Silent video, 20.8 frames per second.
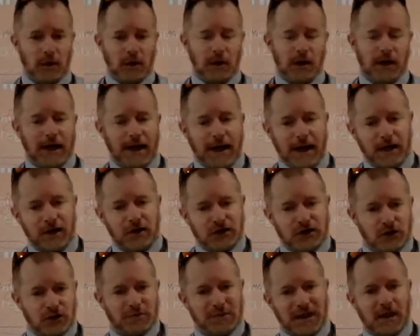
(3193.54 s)
And you
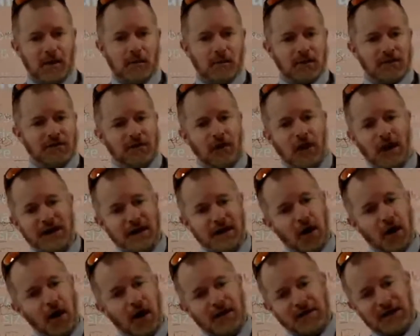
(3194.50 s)
should be able to find it
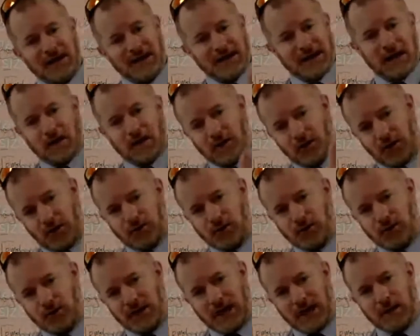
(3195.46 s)
either, again,
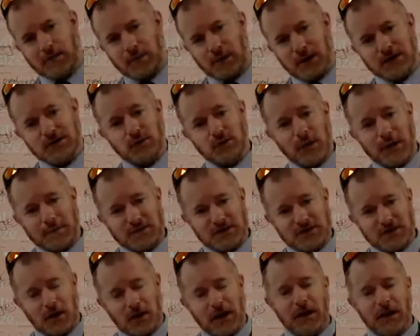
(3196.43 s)
through the company's
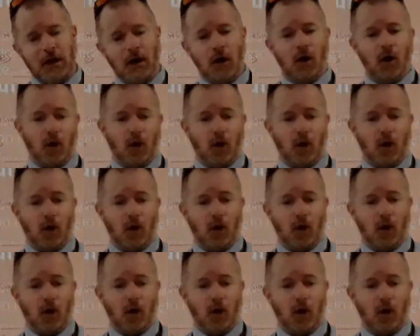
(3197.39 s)
website or
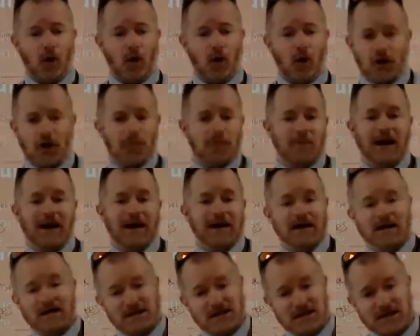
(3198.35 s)
through the stock
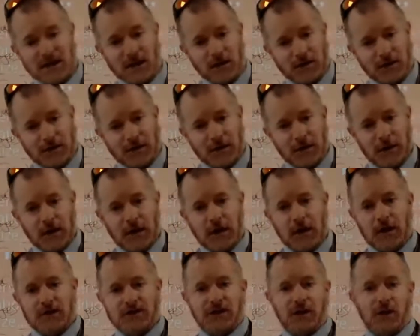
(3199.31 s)
market itself.
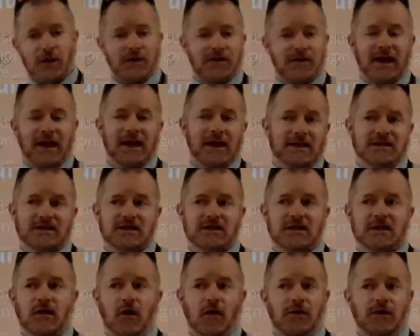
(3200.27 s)
So if they're
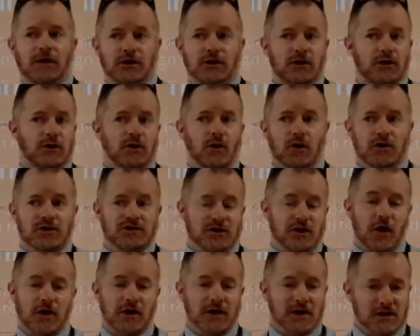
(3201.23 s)
listed on the New York
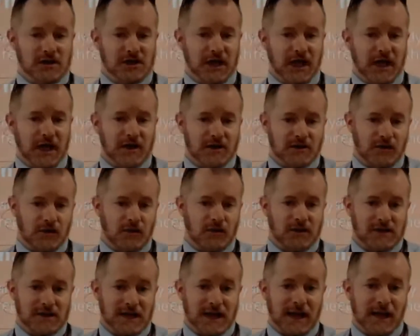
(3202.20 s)
Stock Exchange, for
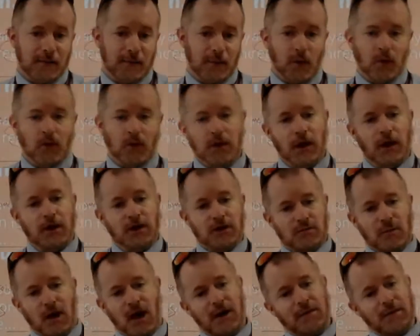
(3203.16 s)
example, you
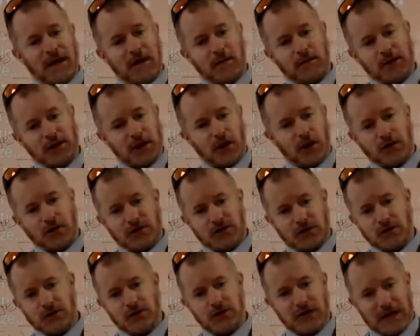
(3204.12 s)
might be able to go
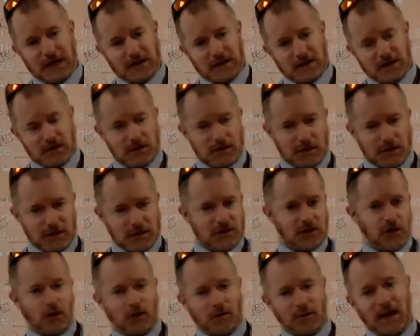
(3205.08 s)
to the
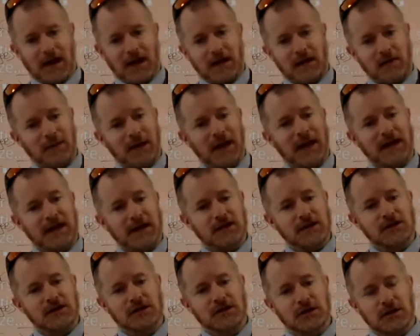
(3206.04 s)
stock market
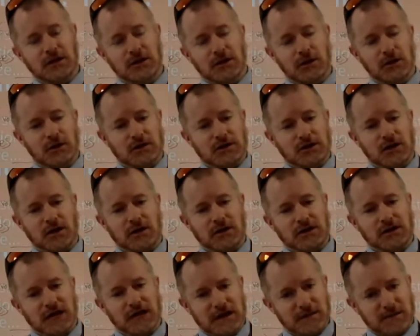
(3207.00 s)
page, the New York Stock
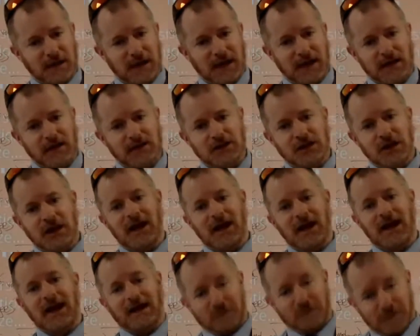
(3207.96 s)
Exchange page,
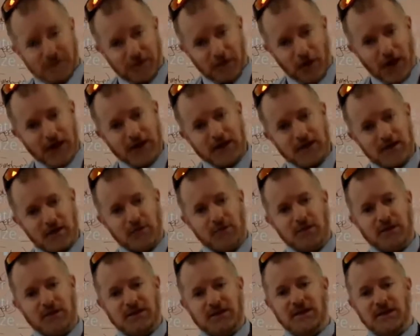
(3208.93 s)
and find the
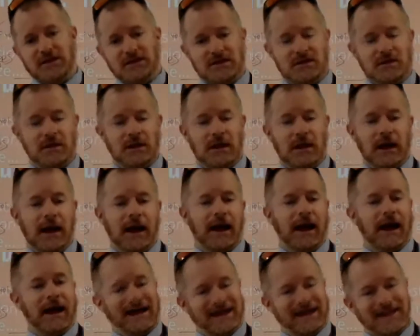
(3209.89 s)
business.
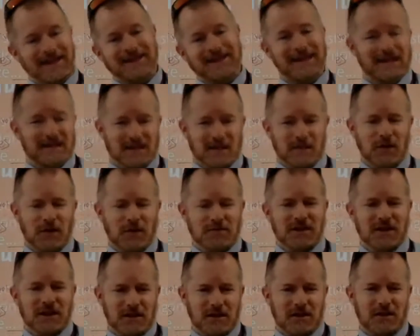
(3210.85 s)
And in there, sometimes
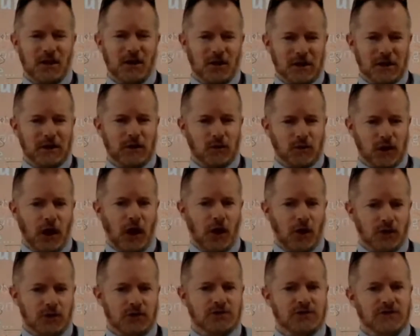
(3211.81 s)
they little
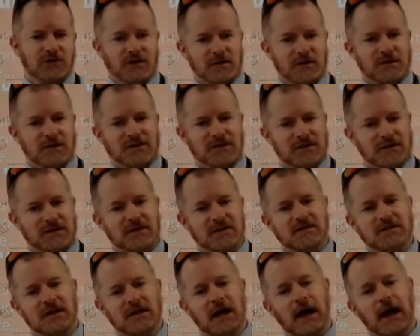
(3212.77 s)
codes for the
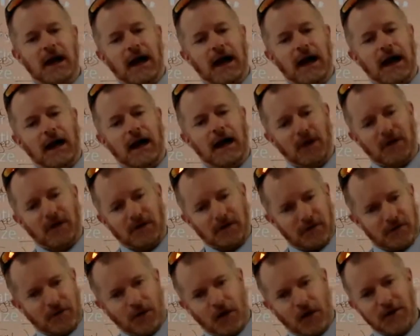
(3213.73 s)
businesses, but you
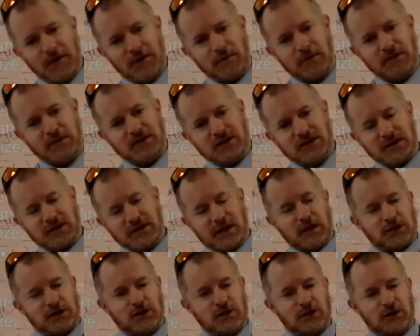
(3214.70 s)
find the business and it
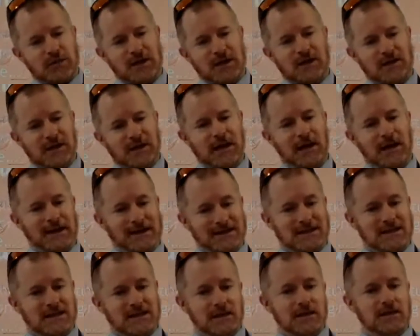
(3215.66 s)
should be then
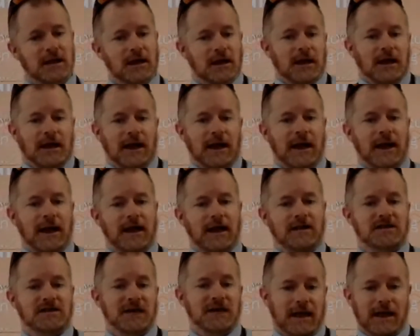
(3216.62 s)
listed
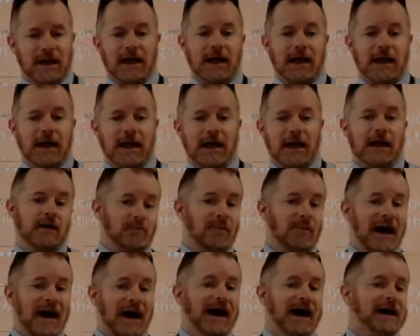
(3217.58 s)
as the
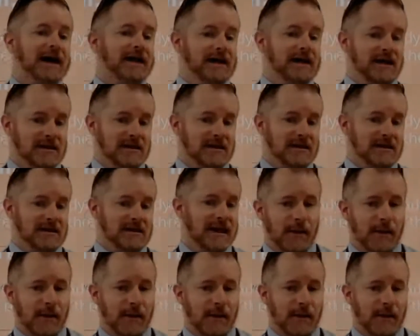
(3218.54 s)
market
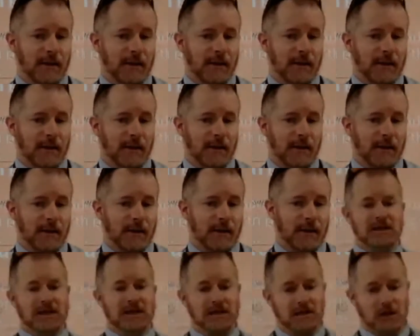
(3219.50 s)
capitalization is what they
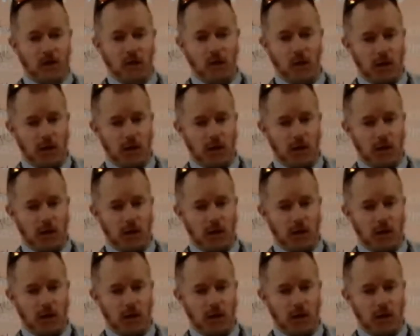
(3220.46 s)
tend to call